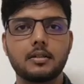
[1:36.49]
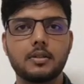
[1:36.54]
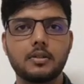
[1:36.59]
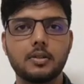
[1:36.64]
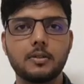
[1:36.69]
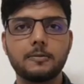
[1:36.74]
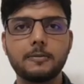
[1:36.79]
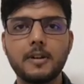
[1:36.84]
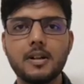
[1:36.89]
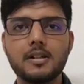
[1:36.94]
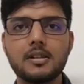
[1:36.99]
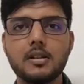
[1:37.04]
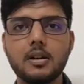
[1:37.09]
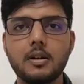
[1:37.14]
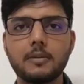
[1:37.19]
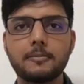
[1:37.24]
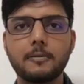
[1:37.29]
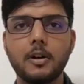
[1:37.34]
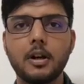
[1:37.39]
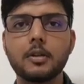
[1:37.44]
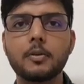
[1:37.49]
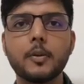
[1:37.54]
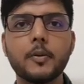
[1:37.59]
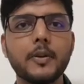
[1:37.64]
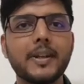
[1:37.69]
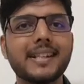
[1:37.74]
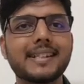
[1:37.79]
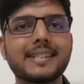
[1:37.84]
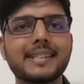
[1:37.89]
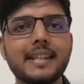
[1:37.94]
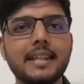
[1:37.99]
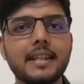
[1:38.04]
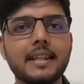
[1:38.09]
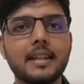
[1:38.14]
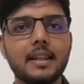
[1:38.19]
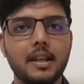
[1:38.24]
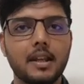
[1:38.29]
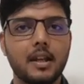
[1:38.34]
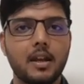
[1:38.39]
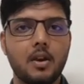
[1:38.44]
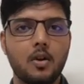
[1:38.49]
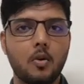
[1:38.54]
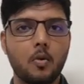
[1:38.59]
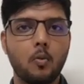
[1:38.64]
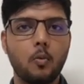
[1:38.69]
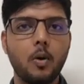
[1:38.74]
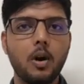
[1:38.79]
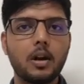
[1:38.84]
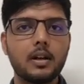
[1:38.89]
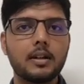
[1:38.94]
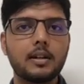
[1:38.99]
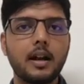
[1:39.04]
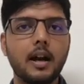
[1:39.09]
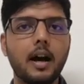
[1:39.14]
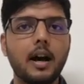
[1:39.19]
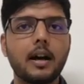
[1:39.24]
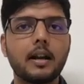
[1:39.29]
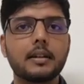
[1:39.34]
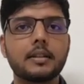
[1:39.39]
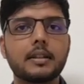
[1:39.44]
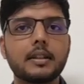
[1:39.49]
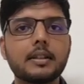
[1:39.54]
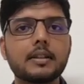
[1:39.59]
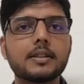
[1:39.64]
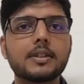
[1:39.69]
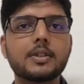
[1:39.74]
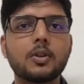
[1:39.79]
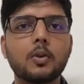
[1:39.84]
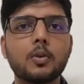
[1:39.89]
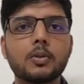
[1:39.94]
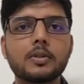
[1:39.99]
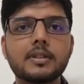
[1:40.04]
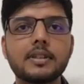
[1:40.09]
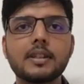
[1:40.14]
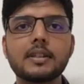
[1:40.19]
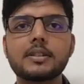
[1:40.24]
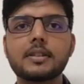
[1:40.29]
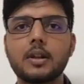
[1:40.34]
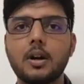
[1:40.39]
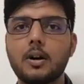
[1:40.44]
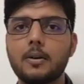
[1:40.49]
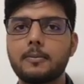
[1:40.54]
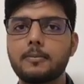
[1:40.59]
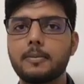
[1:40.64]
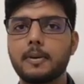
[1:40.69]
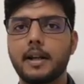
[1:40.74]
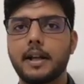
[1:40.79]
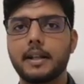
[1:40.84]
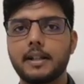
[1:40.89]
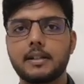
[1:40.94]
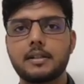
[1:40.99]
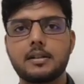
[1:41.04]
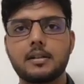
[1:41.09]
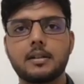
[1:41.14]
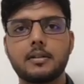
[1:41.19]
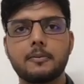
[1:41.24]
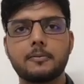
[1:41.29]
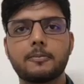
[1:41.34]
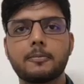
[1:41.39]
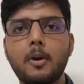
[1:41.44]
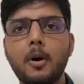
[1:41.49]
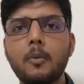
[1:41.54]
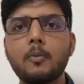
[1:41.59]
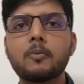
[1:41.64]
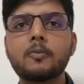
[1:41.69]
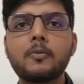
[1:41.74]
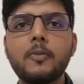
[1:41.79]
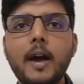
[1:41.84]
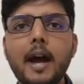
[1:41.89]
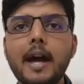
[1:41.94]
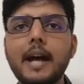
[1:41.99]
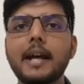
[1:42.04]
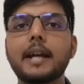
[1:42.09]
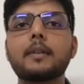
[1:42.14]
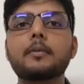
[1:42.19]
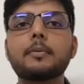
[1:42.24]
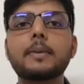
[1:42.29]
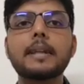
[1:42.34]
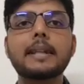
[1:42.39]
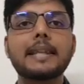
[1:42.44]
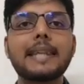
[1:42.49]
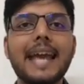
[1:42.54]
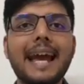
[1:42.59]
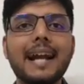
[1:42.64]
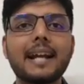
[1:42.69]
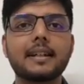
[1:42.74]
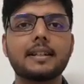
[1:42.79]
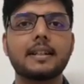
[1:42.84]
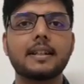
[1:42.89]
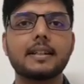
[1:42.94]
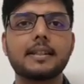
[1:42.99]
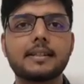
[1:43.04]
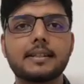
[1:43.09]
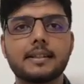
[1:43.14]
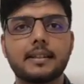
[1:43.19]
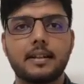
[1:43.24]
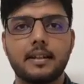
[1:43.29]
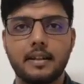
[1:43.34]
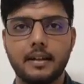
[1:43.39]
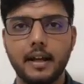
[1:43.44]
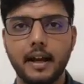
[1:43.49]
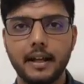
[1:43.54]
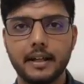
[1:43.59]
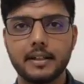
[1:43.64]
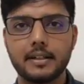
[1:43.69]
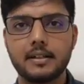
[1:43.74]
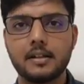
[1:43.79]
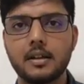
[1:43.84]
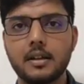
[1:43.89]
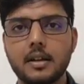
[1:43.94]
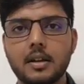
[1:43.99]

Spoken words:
So first of all we will see what are the sources of light, from where we get this light.